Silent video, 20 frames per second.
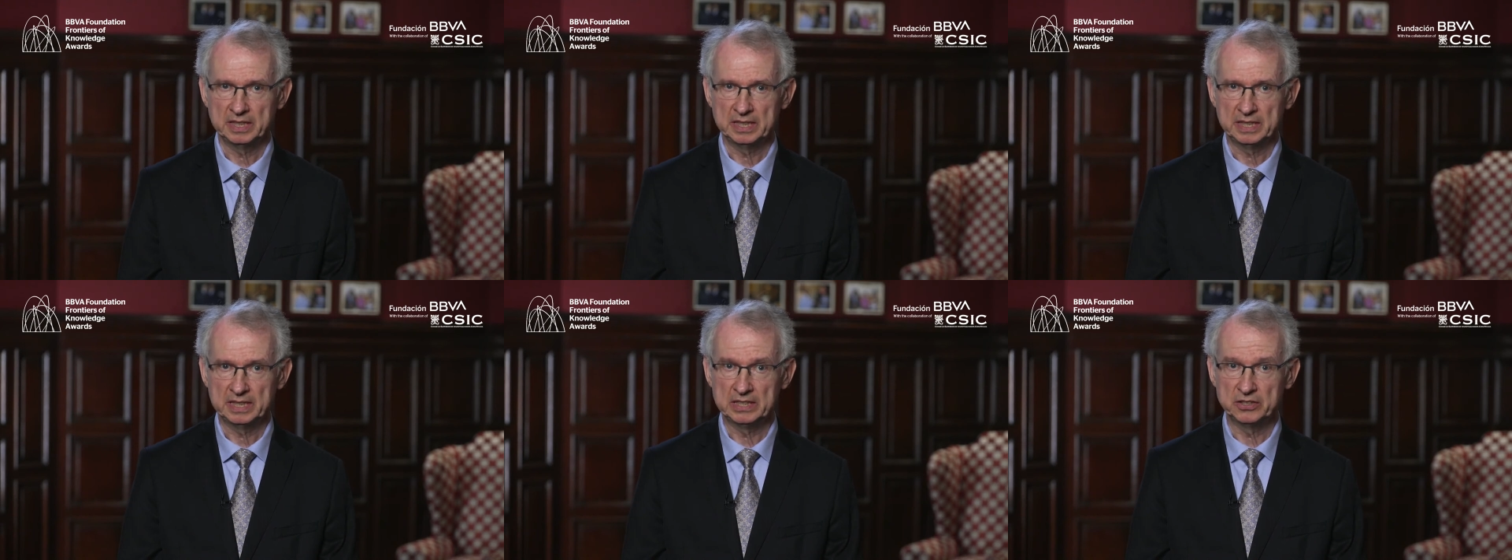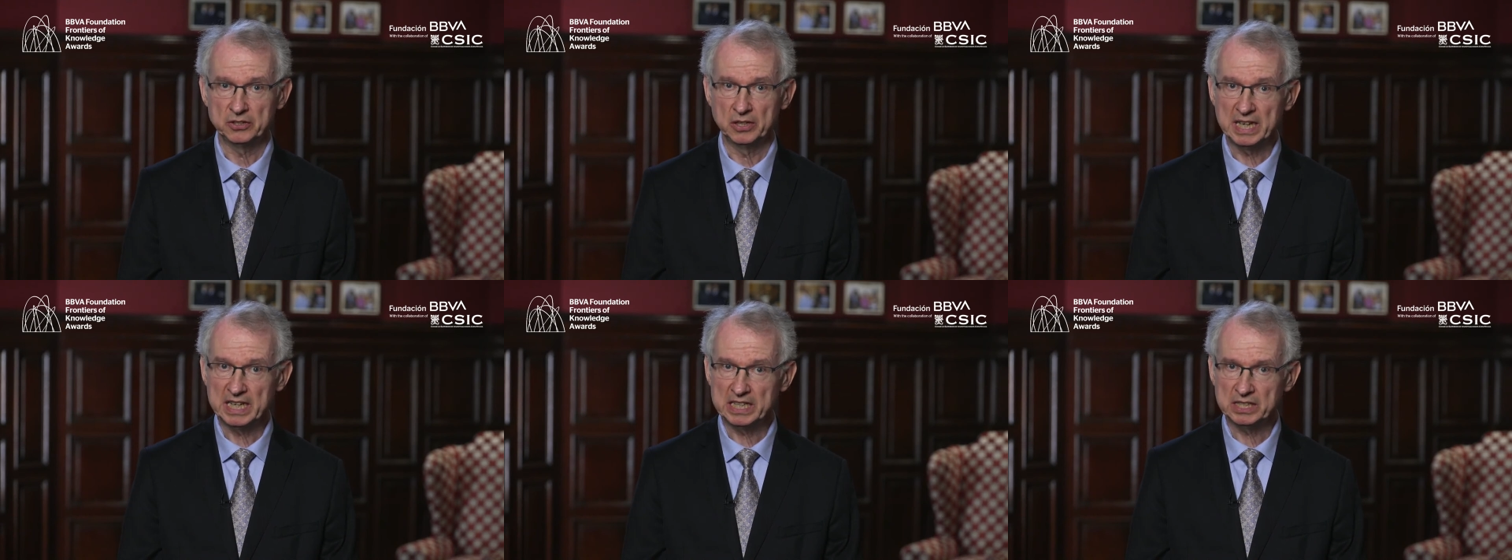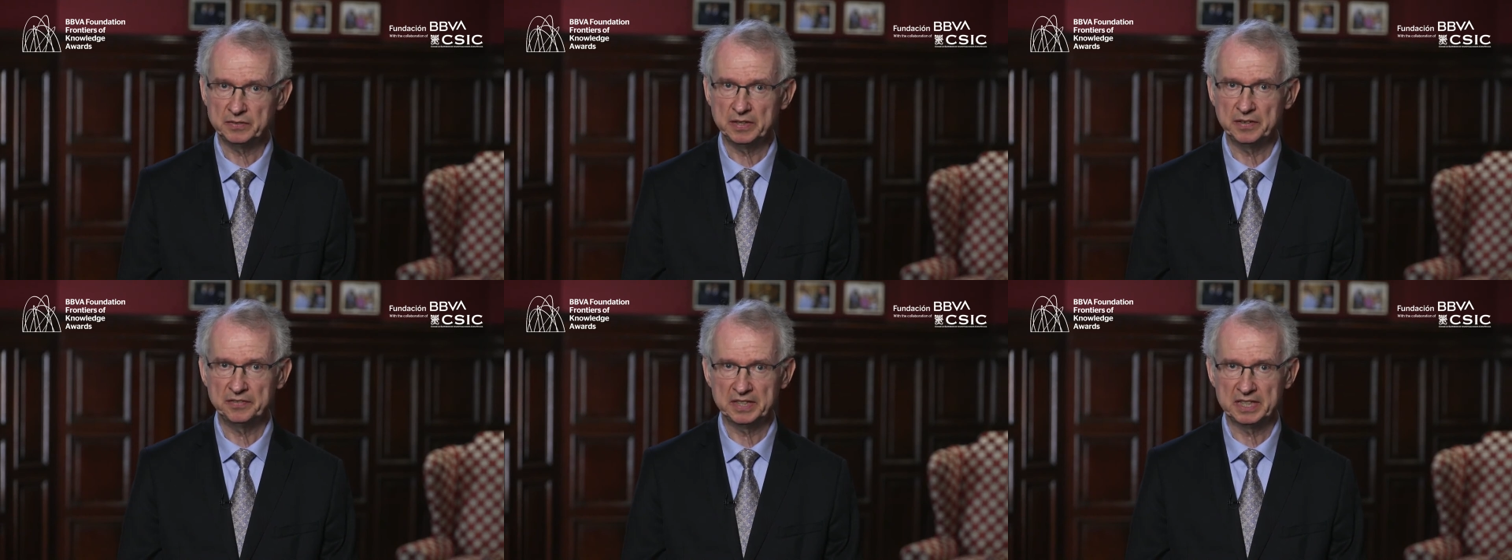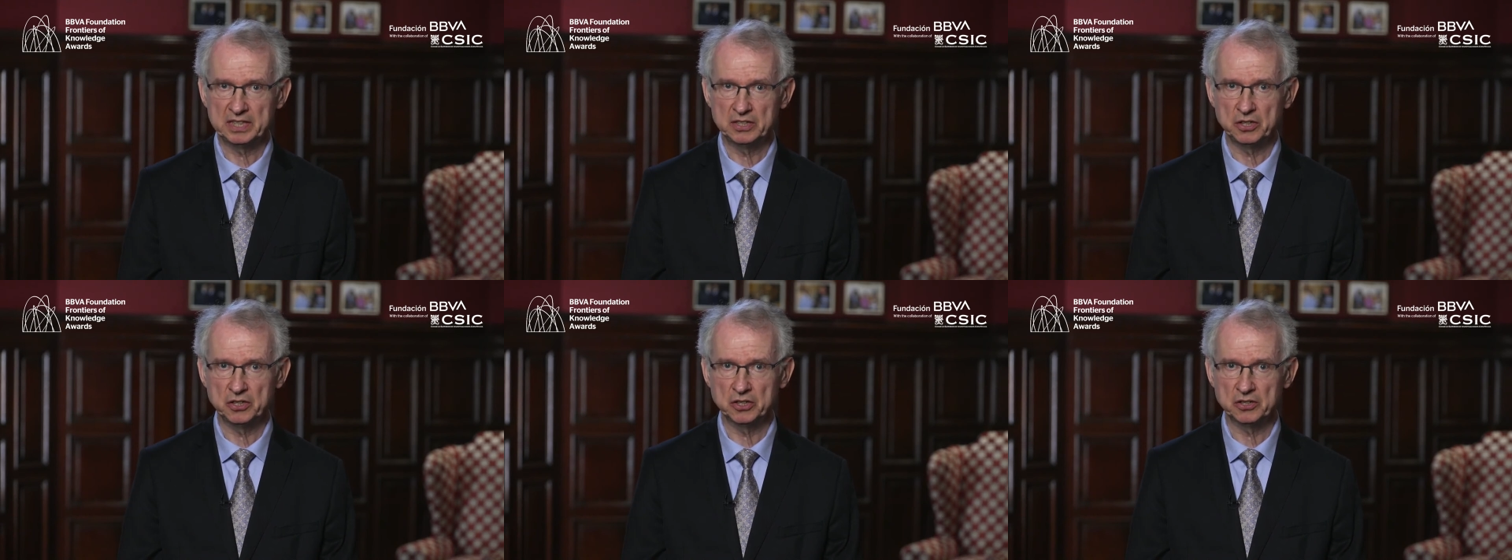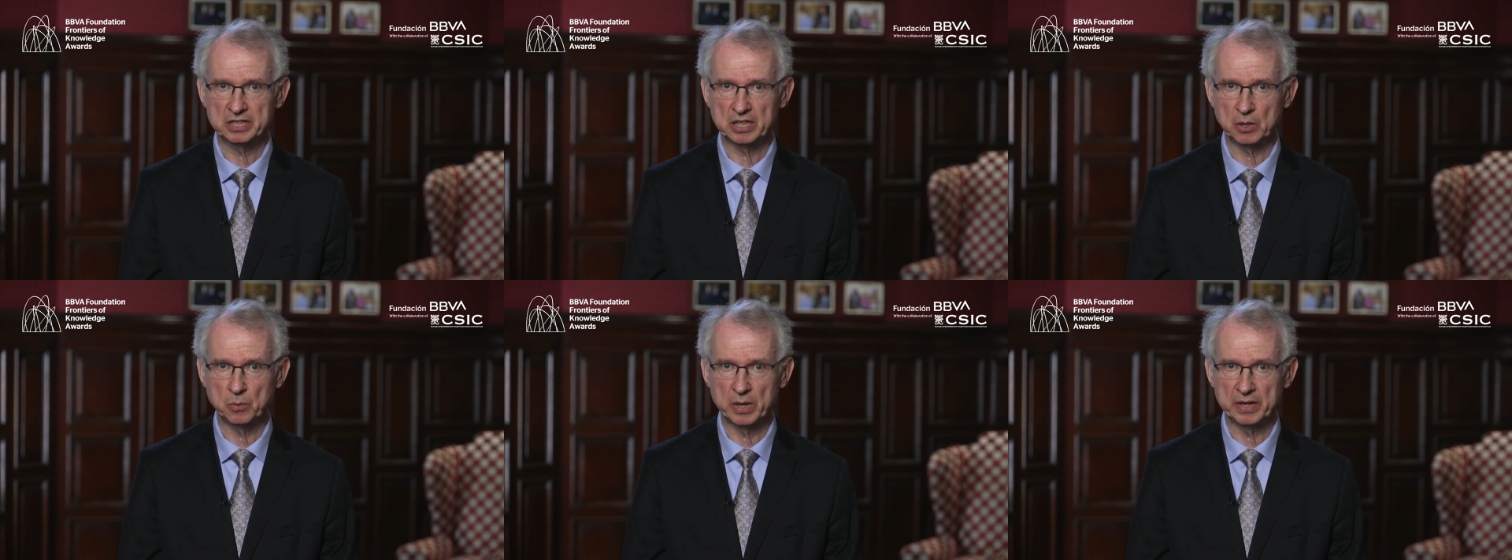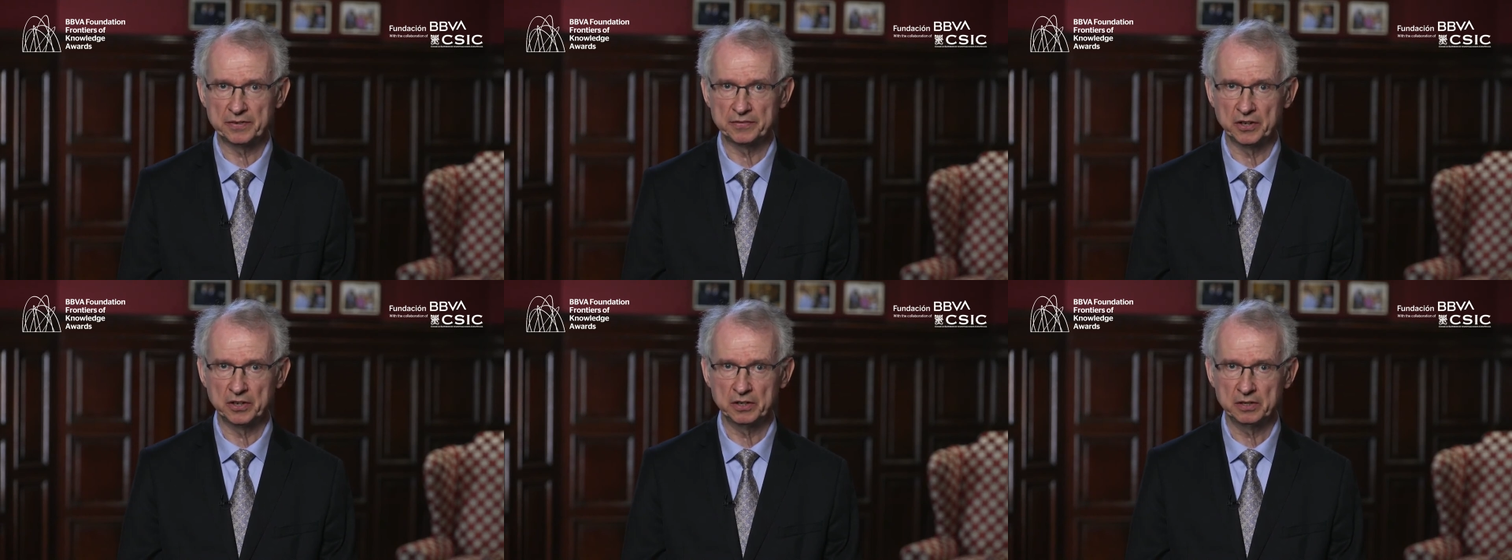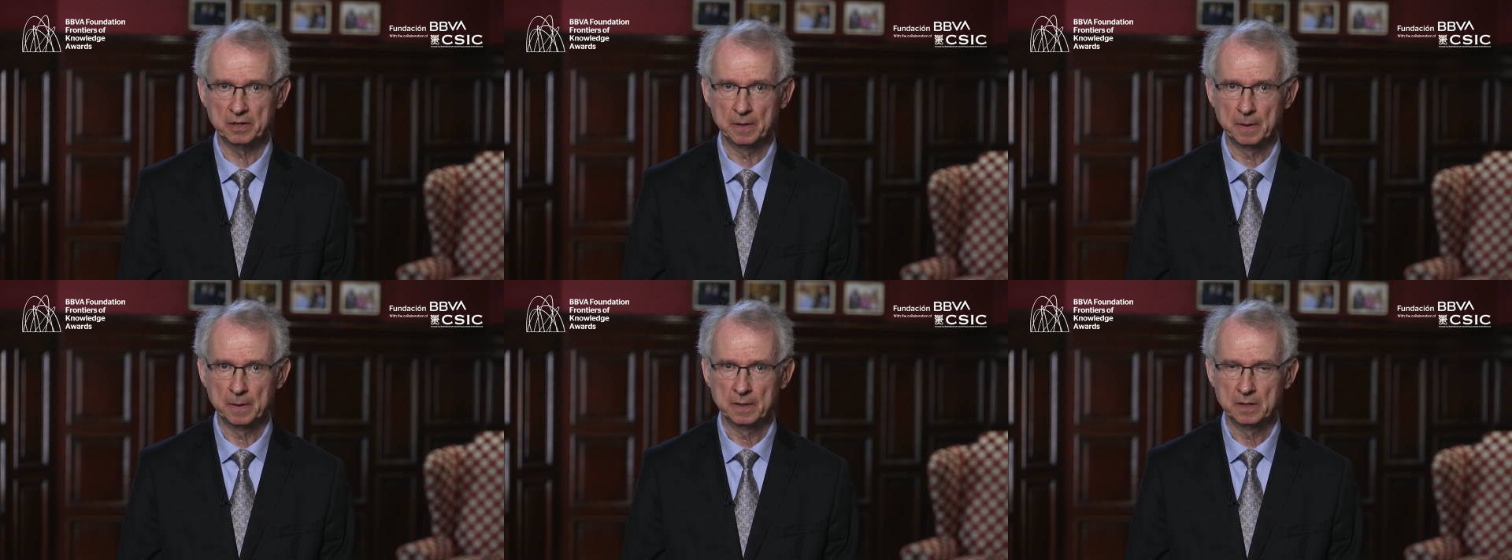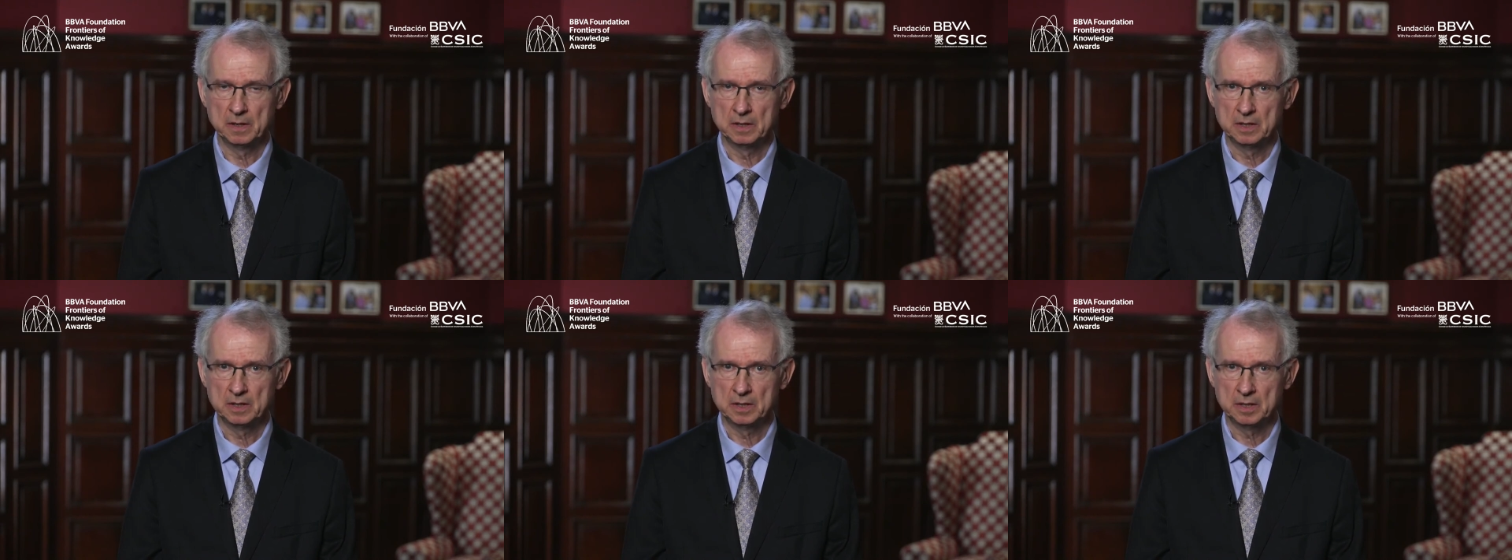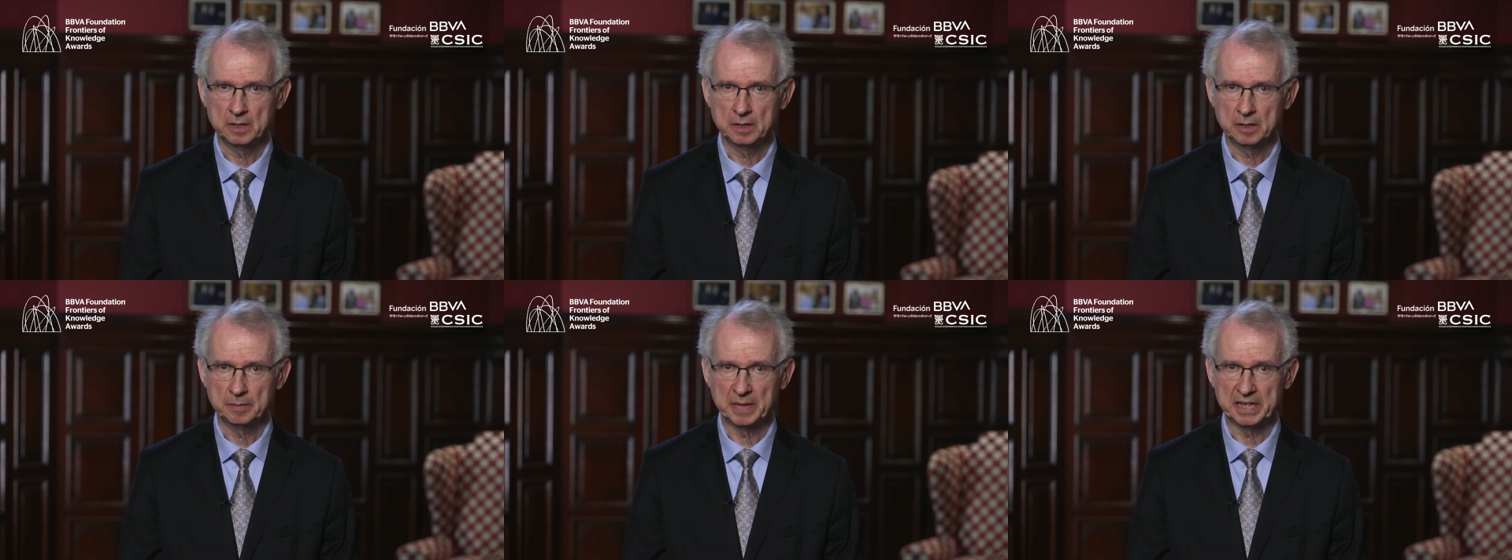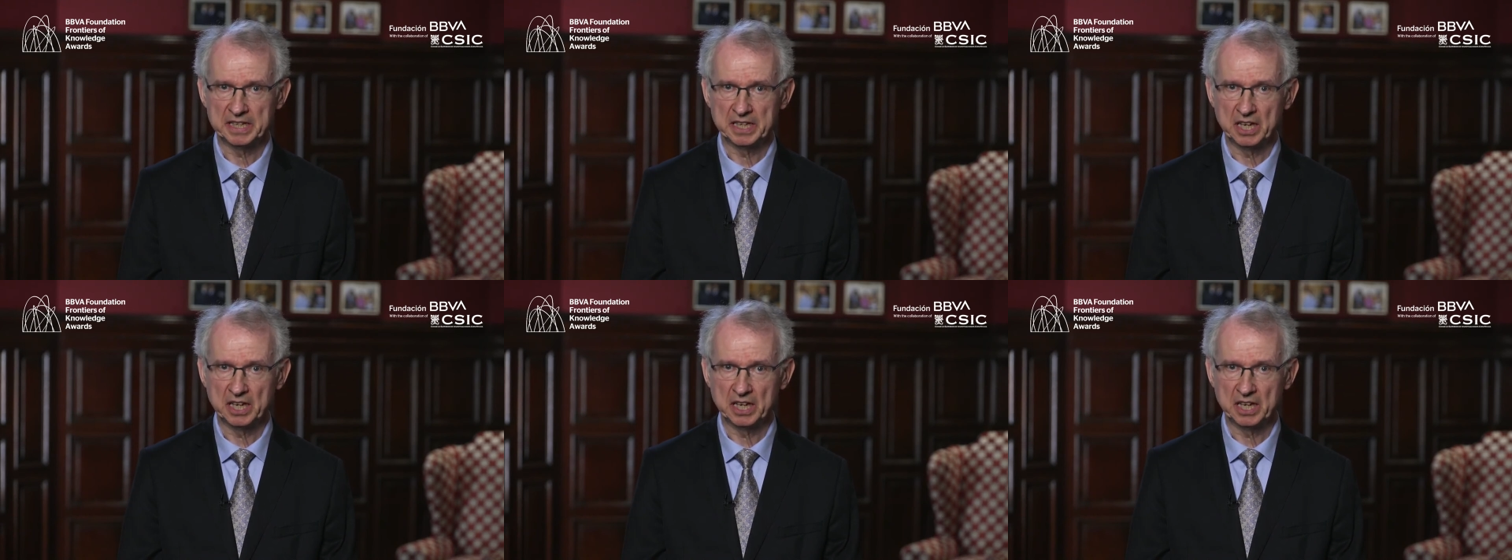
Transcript: In the last 15 years, however, my